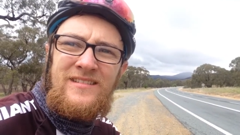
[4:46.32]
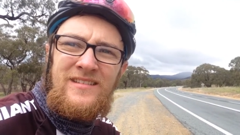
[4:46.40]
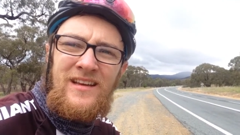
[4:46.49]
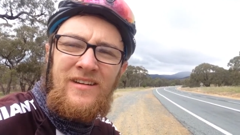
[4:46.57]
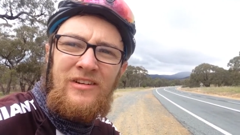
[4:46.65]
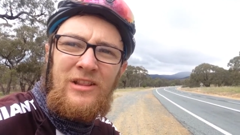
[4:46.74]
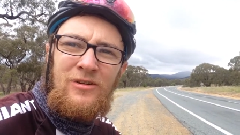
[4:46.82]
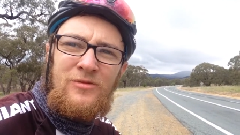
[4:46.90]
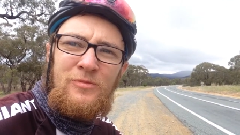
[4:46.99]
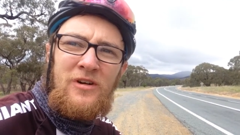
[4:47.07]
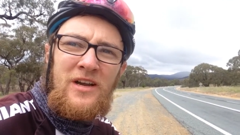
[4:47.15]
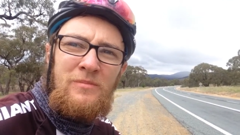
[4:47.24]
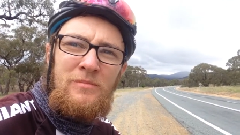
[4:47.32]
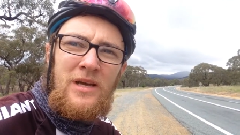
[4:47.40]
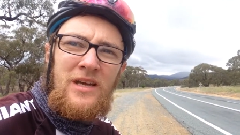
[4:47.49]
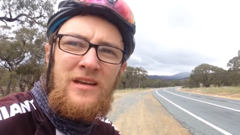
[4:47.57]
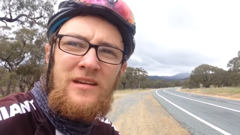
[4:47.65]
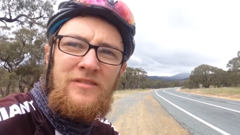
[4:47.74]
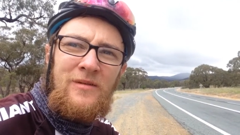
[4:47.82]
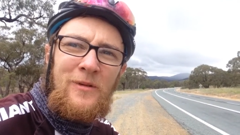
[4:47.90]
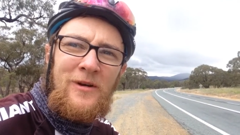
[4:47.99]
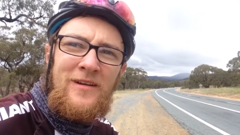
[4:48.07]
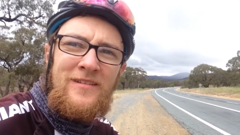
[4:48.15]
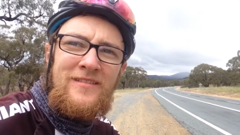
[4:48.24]
yeah, they looked pretty beat, if I'm
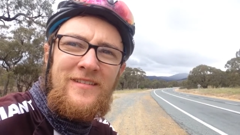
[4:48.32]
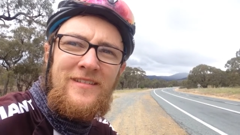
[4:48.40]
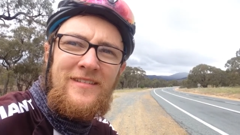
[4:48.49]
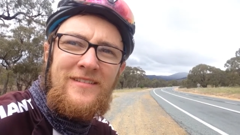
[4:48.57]
honest.